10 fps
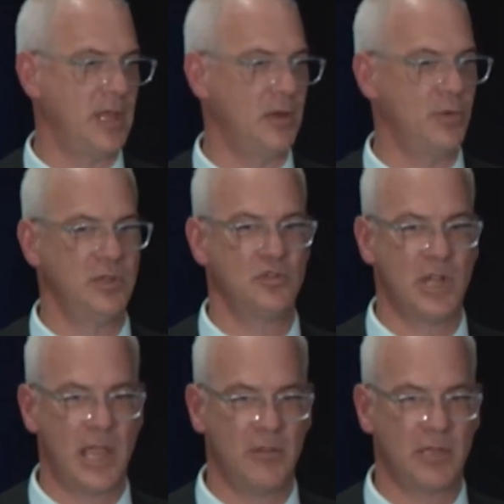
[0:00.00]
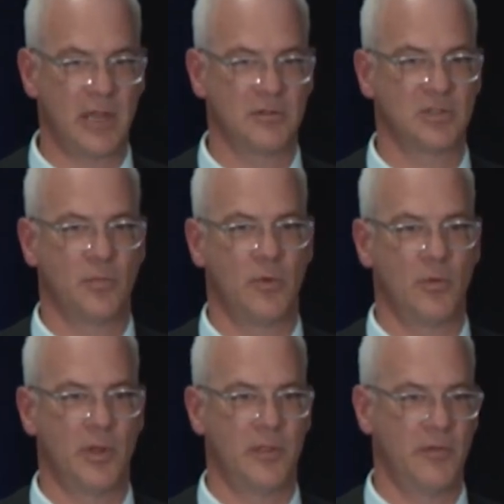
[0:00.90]
How do we do child care support
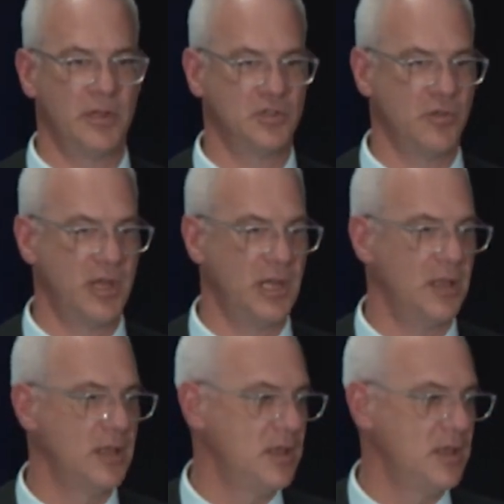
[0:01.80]
while they're in training?